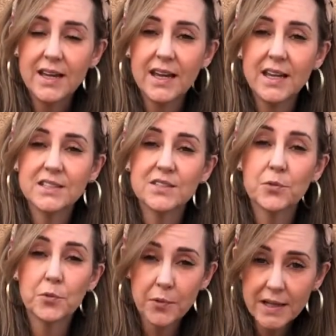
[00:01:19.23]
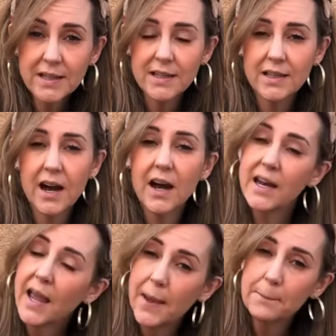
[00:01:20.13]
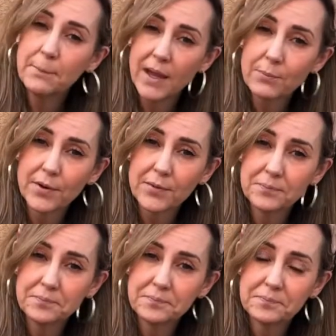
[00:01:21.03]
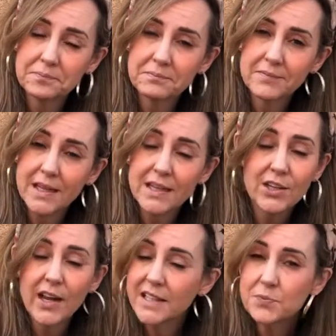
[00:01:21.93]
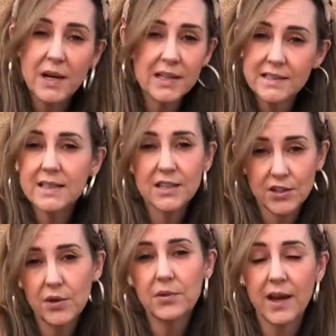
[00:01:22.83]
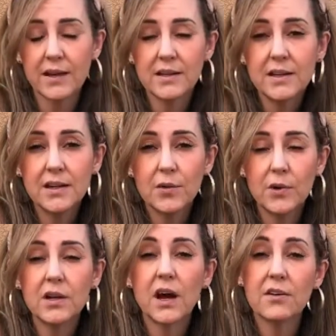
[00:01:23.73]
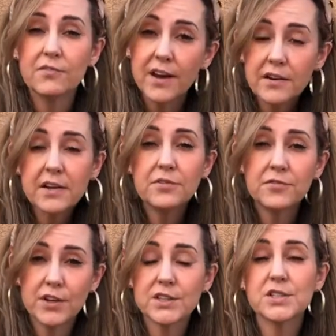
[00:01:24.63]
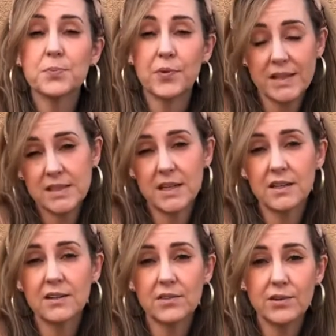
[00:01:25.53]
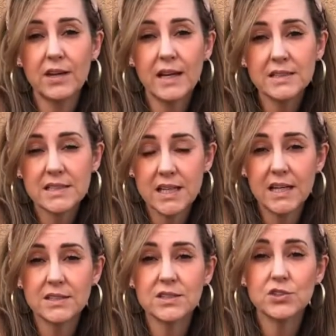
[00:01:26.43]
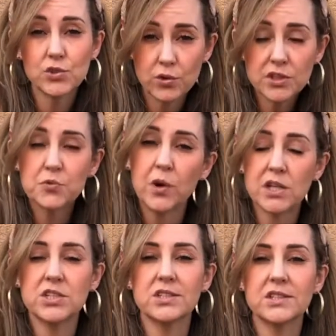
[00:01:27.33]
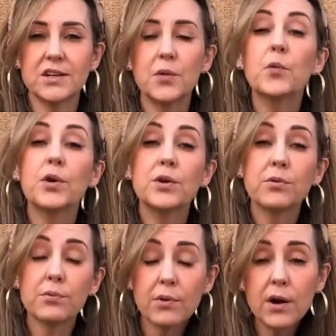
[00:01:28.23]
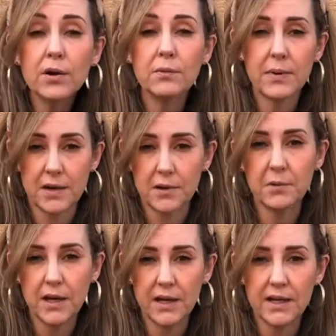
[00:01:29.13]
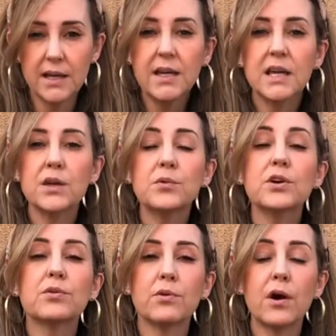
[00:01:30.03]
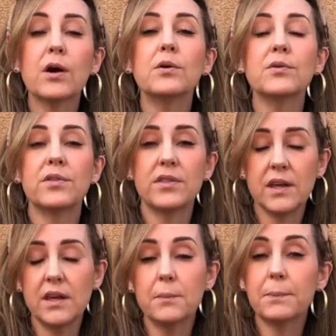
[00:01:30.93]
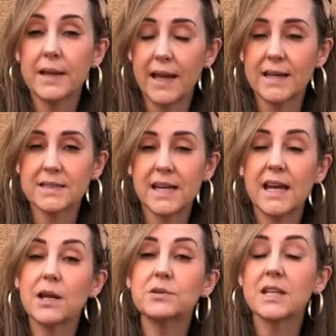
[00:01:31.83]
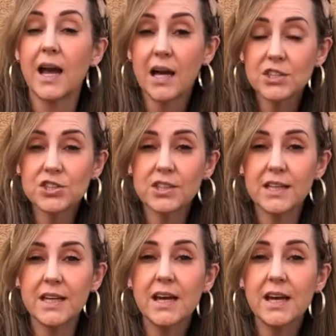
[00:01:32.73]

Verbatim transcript: is written on hemp paper? You guys probably didn't know that. Well, our very first president of the United States, George Washington, would grow marijuana. He would grow the plant. And it was actually